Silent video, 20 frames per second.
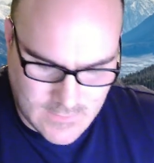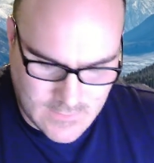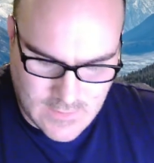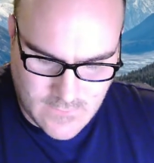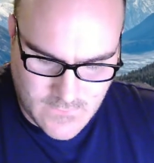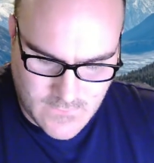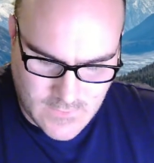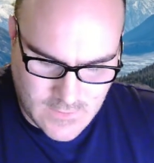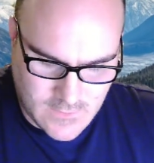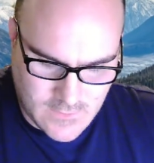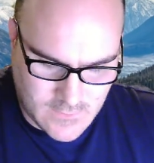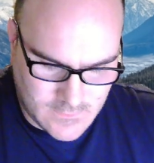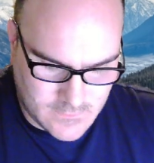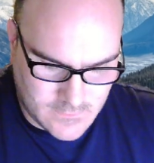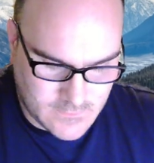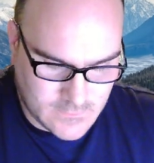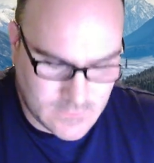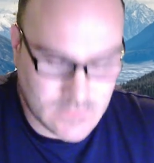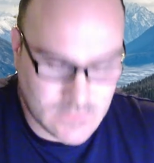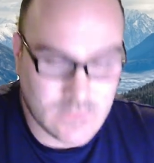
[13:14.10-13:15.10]
feel?
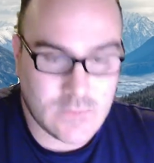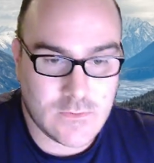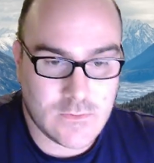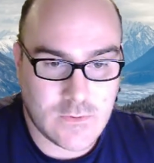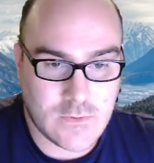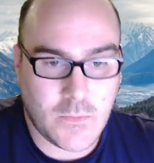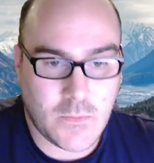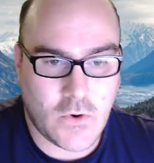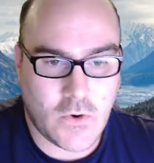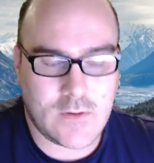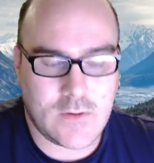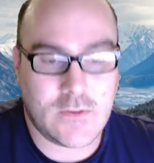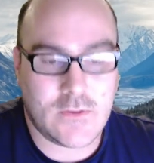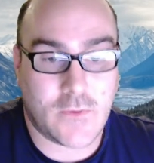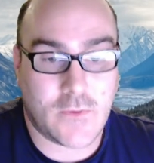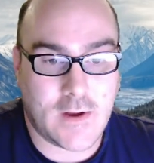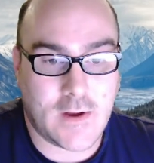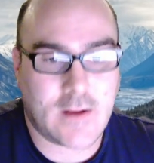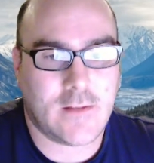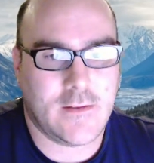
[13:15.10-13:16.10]
More
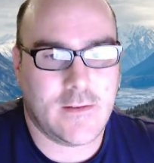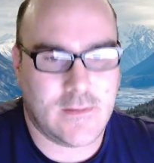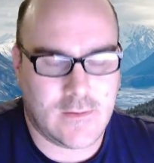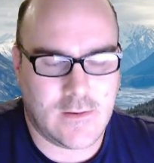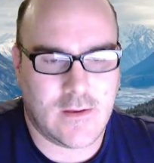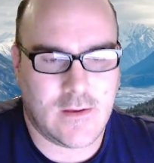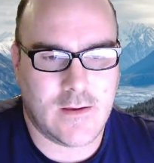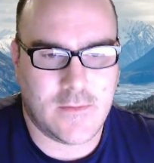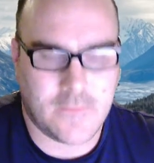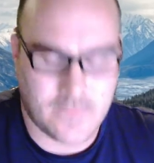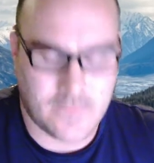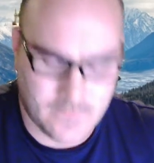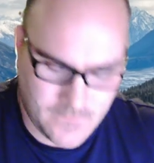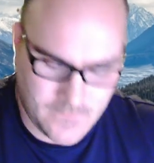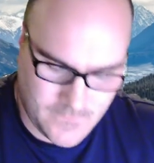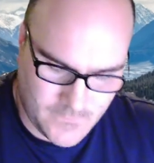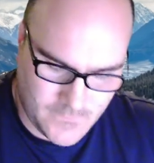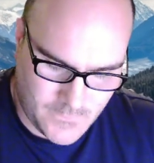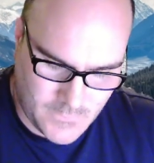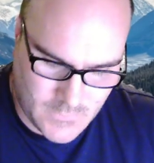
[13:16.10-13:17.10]
directly to him.
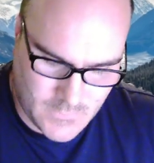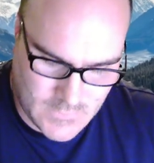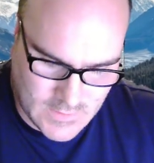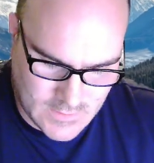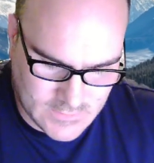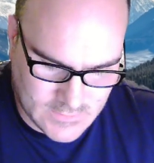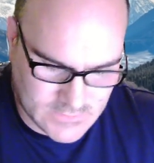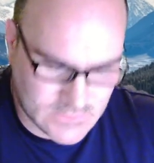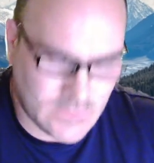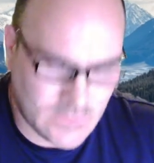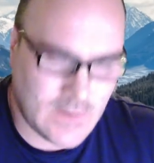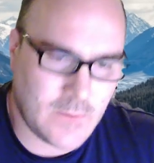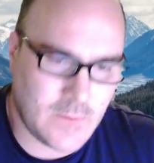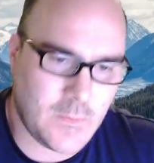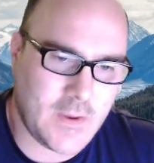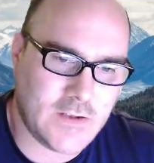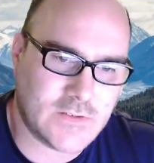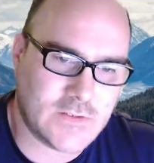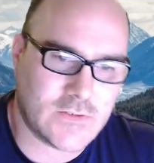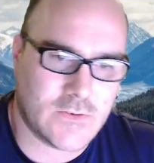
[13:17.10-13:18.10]
So I
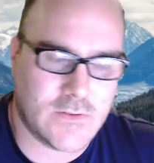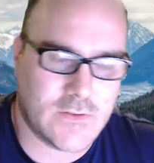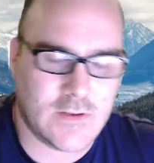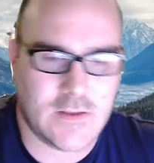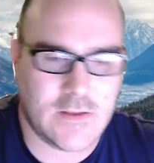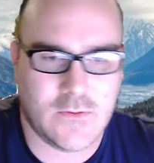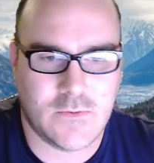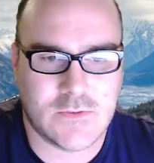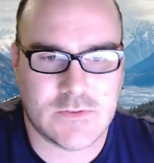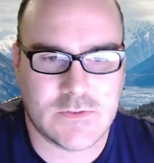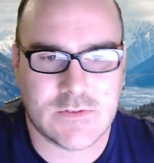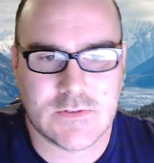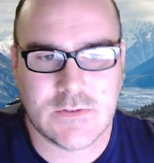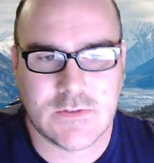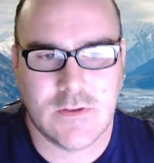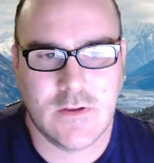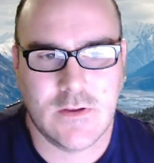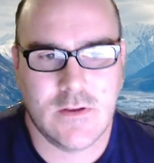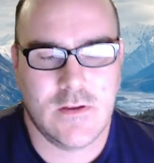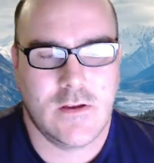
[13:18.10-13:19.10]
made sure that he was
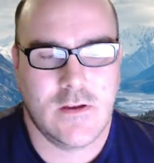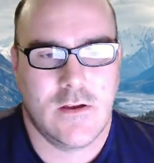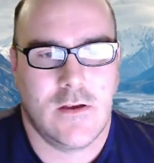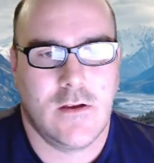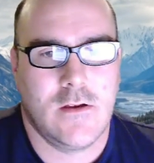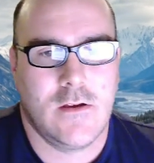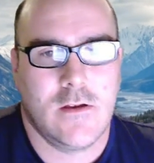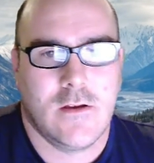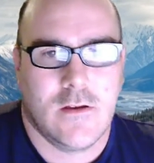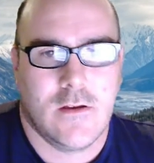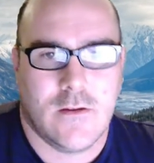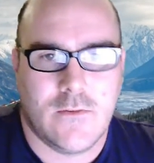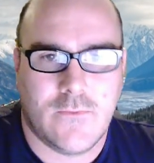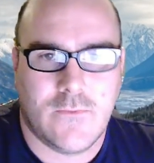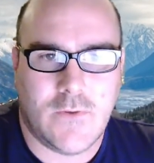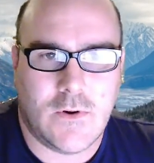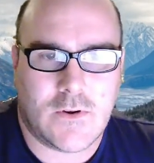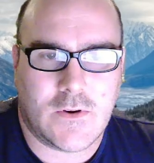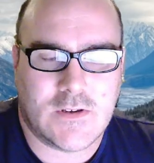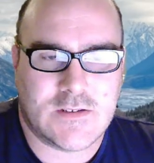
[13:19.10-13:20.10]

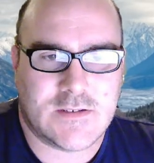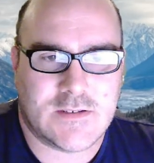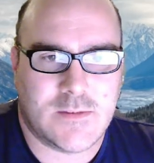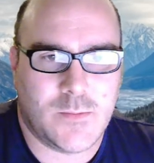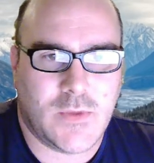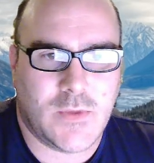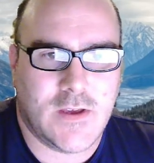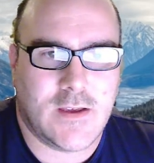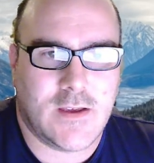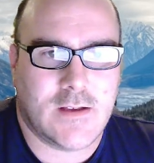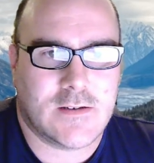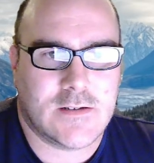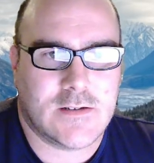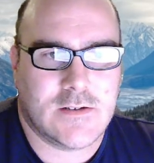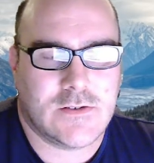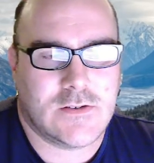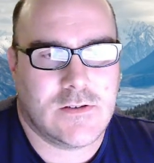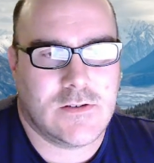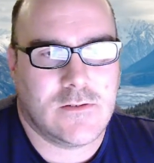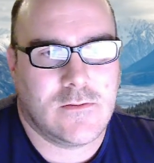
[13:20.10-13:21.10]
focused and paying
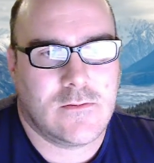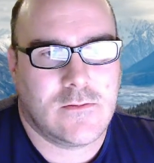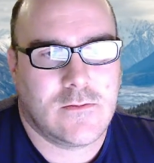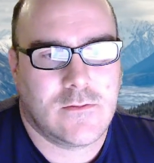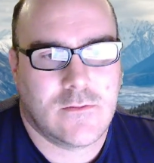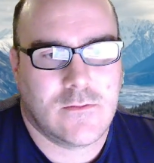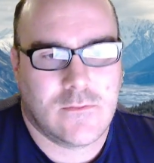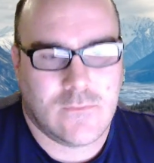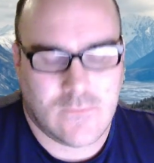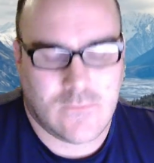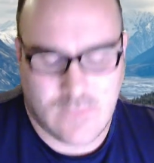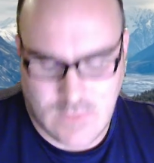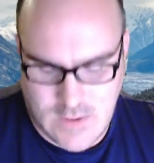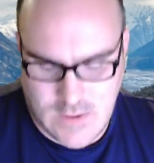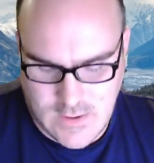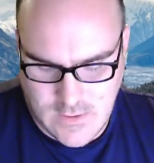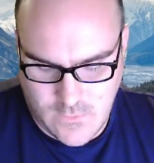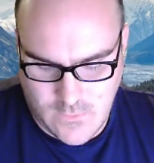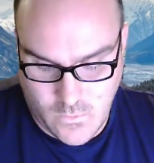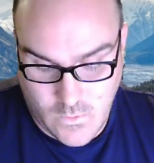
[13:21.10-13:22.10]
attention.
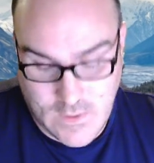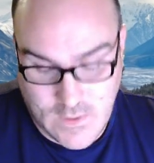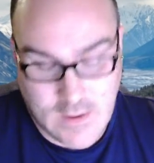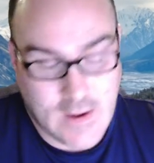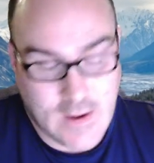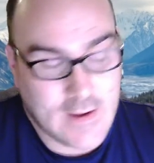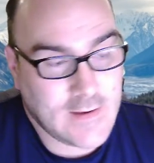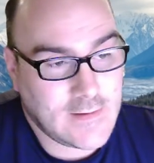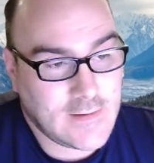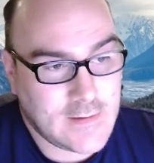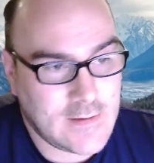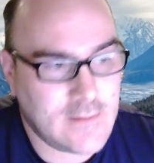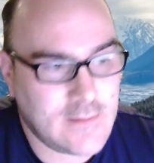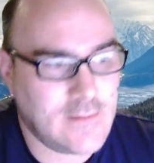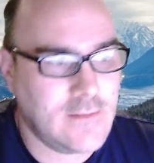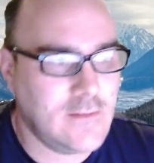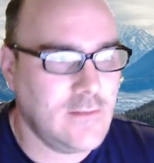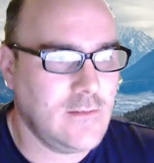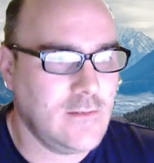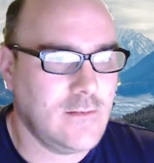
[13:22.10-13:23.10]
When I did
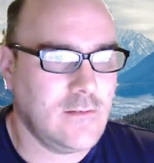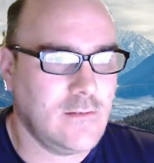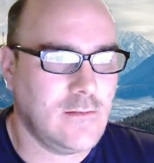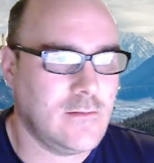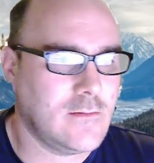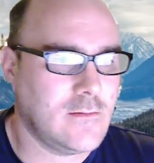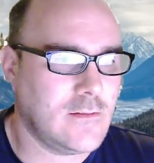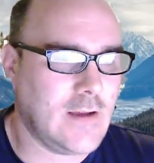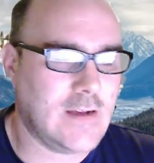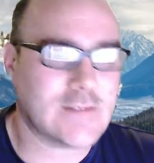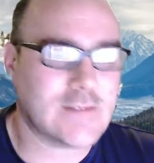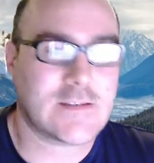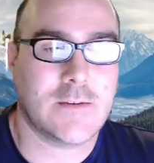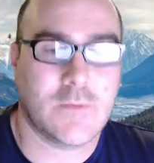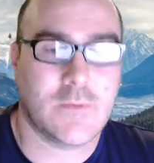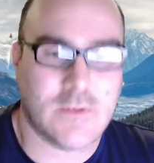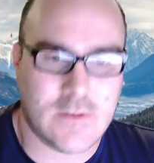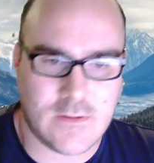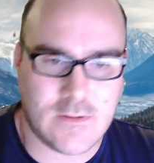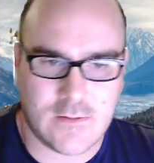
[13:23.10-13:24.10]
ask him
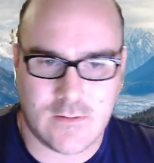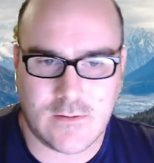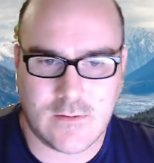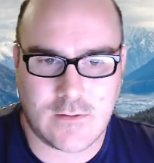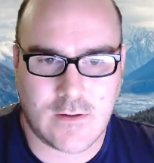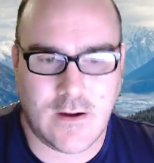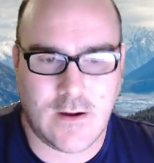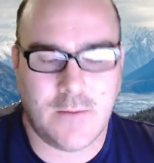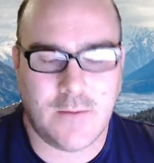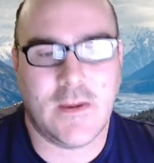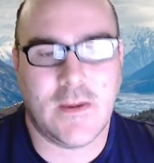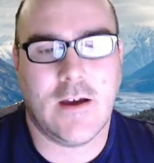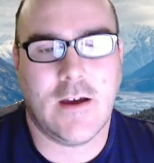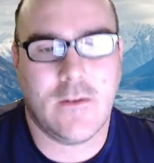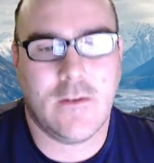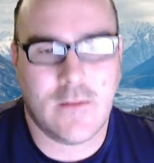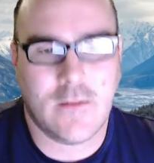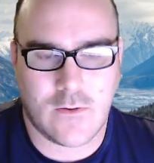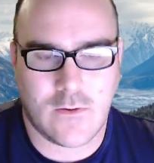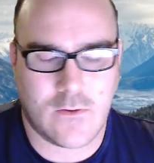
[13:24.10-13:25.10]
to calm
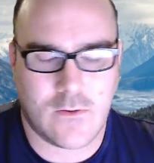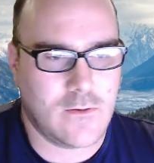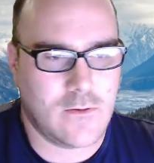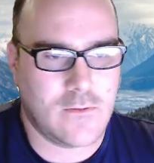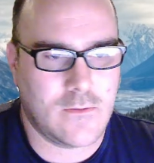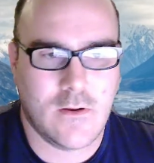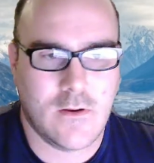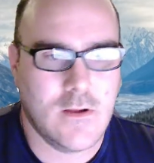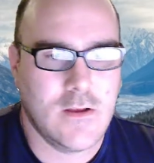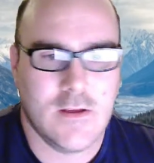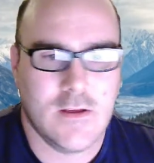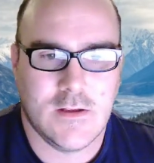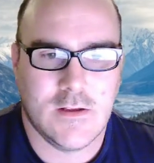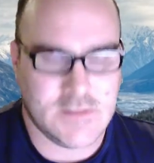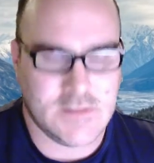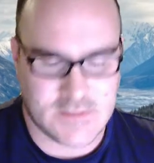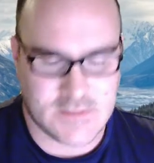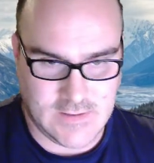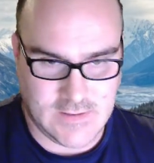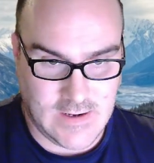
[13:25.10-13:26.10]
down or
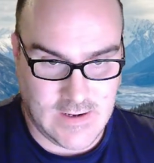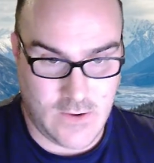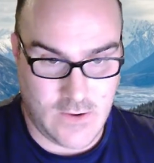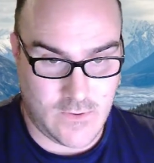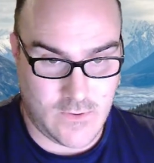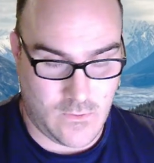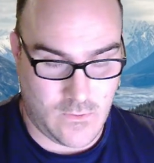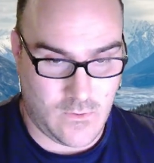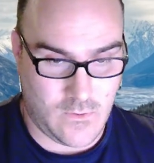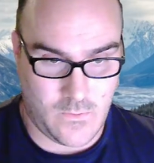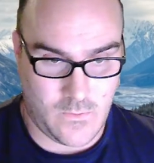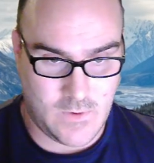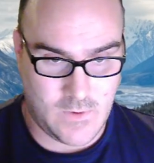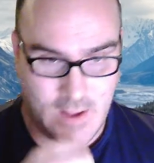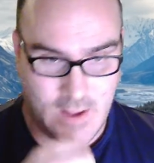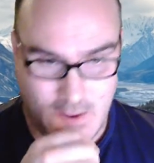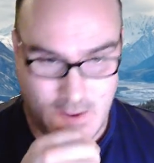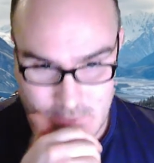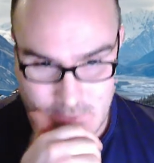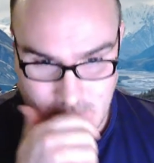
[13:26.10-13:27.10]
sit down or what
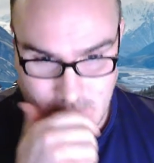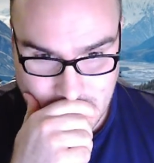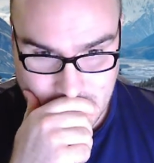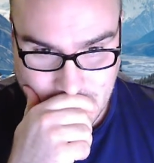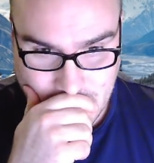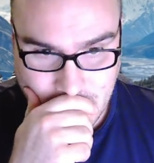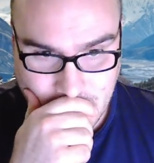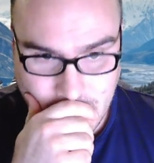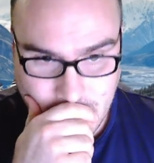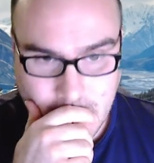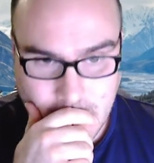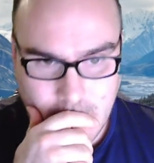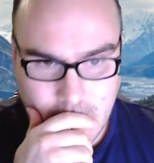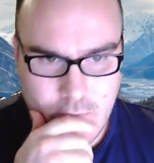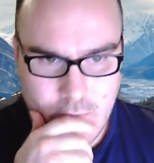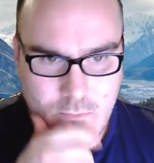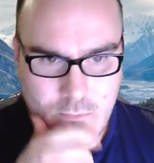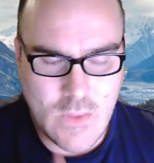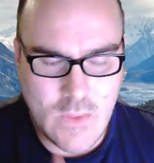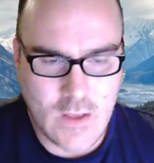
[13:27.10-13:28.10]
have you,
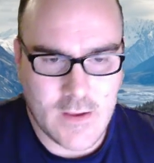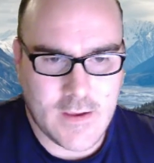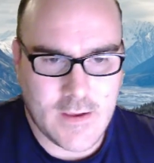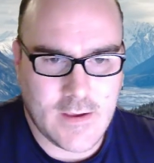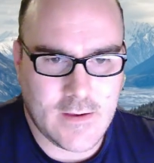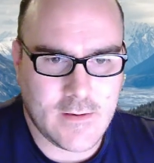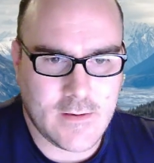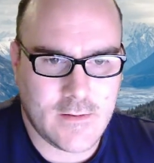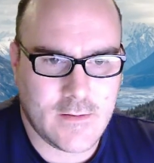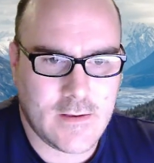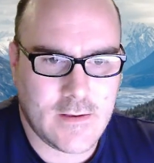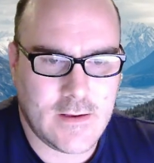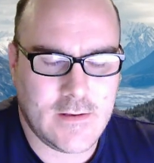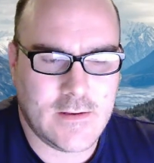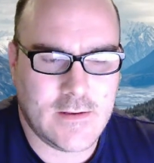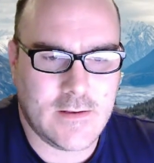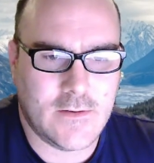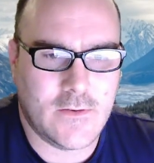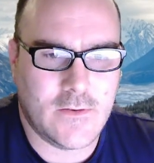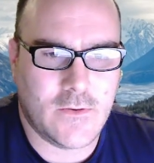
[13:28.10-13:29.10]
he
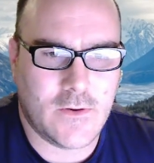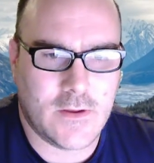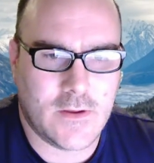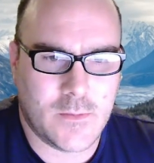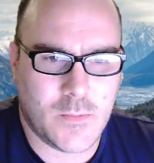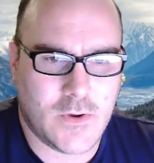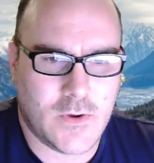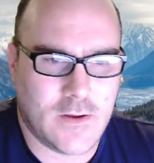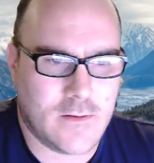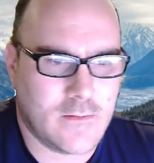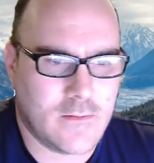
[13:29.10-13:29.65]
did do it, but